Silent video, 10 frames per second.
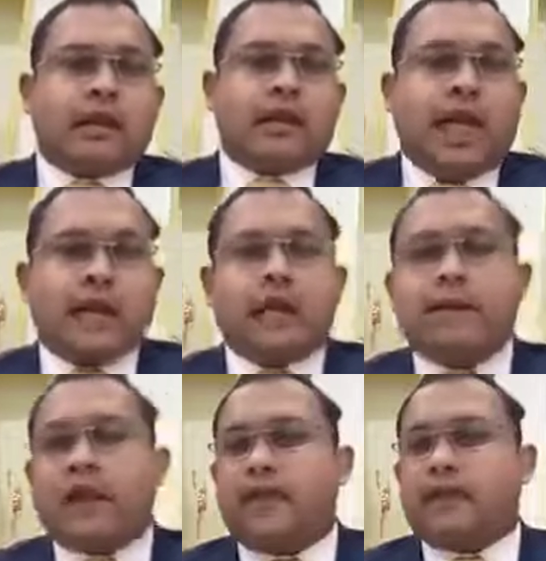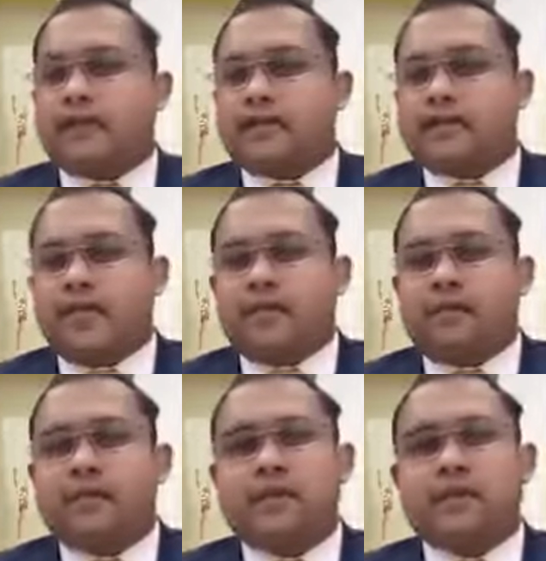Like our Prime Minister said,
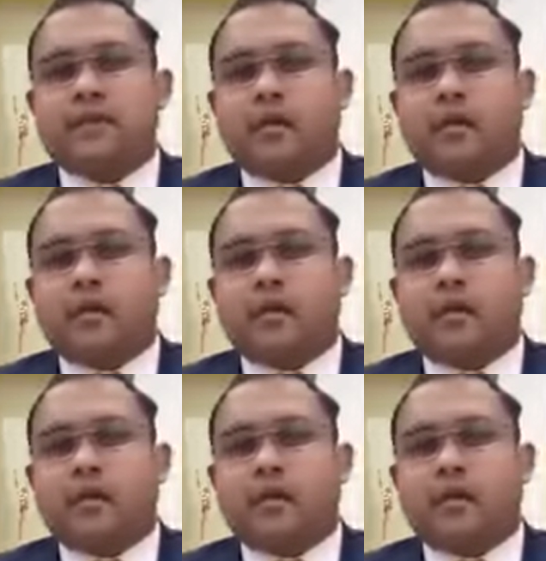Mr.